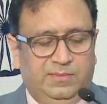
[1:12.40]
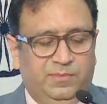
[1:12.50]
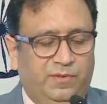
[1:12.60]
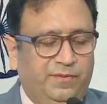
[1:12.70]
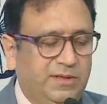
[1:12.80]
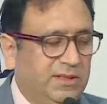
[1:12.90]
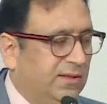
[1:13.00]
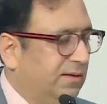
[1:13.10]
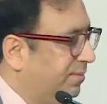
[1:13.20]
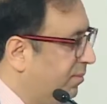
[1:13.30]

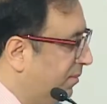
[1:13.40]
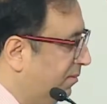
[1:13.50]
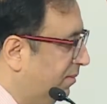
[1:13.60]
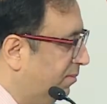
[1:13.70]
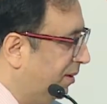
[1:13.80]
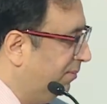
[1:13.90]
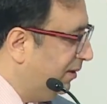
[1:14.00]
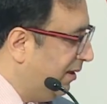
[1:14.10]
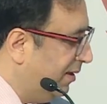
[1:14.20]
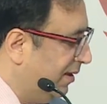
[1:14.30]
Professor
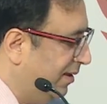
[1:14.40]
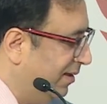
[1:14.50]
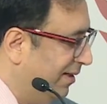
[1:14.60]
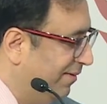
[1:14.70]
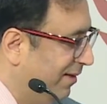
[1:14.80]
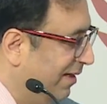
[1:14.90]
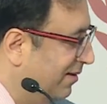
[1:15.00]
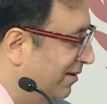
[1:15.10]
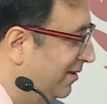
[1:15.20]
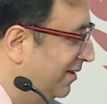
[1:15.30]
Mamta, I
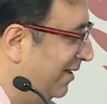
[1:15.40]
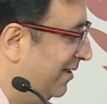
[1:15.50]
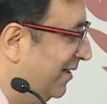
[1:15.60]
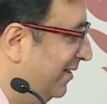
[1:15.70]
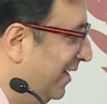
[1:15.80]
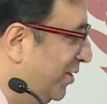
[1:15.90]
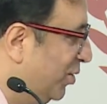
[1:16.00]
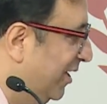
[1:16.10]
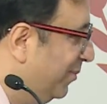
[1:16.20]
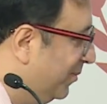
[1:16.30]
didn't get your
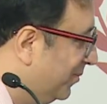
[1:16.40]
name,